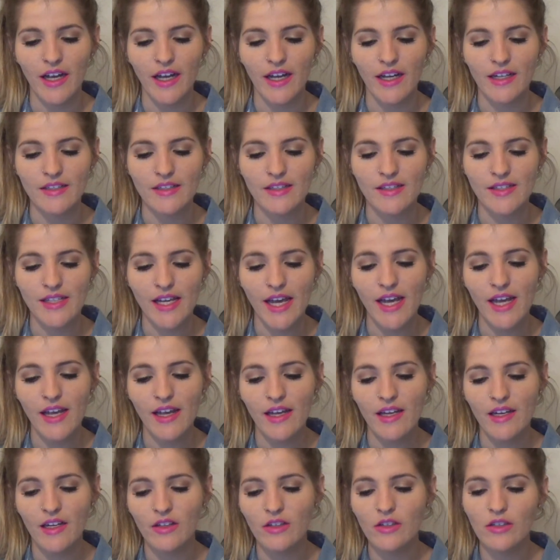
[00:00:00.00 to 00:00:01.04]
and set
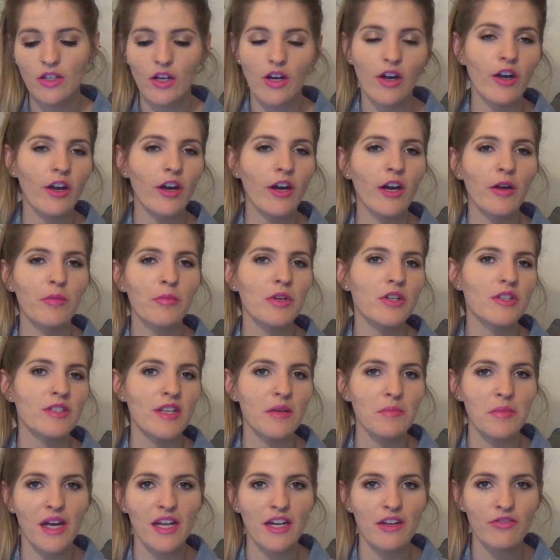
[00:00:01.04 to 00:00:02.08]
an alarm or
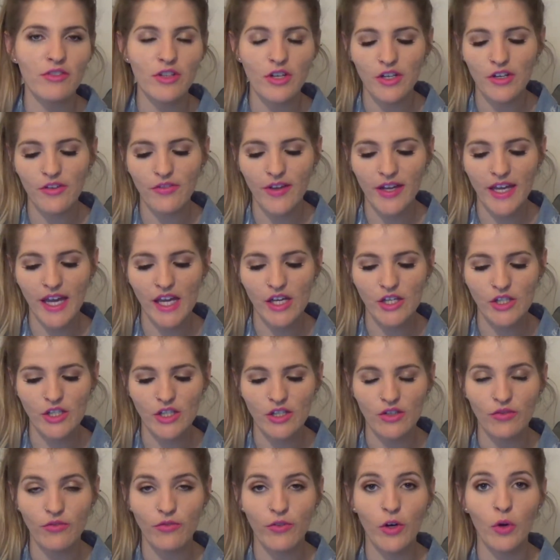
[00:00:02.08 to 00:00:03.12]
some kind of
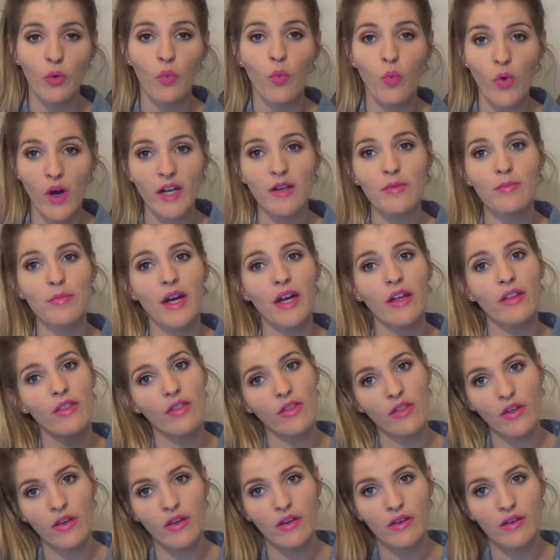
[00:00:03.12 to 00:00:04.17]
notification for 1 month
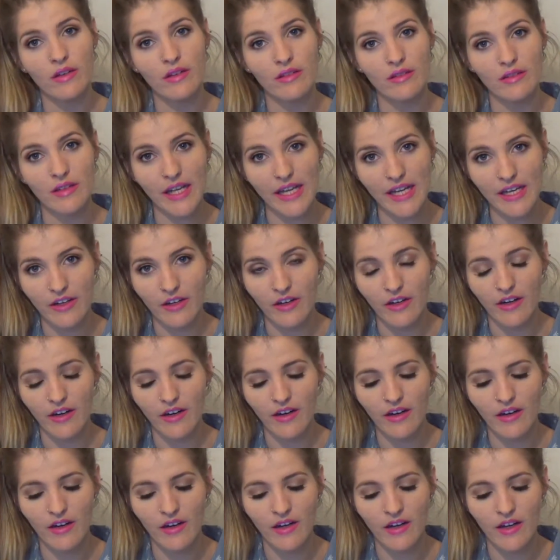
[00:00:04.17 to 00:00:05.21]

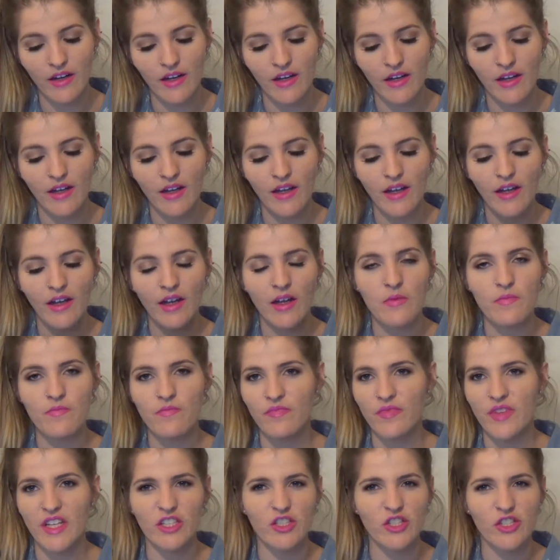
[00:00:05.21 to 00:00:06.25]
later,
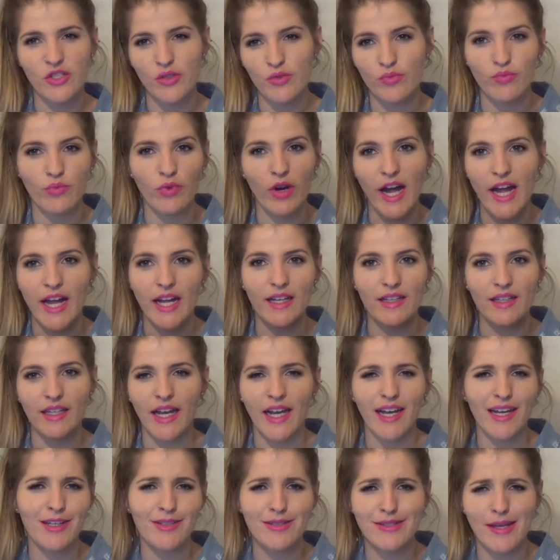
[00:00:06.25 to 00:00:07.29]
and just write
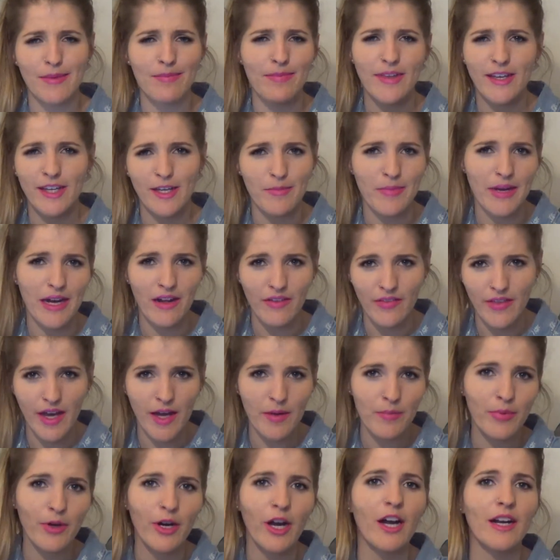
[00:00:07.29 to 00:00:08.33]
like something about
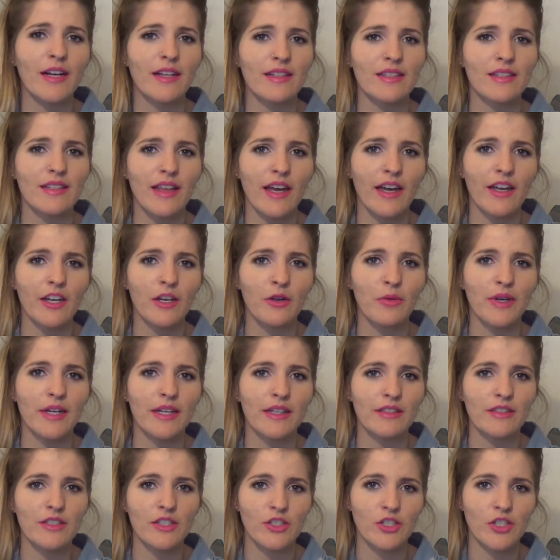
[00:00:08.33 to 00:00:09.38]
that product that you're
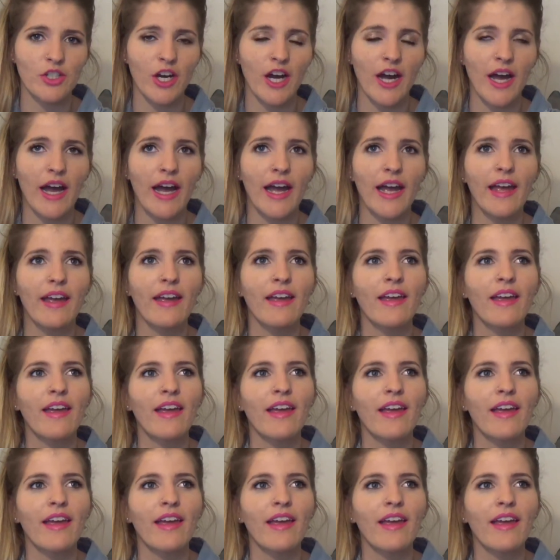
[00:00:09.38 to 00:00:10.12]
wanting to try,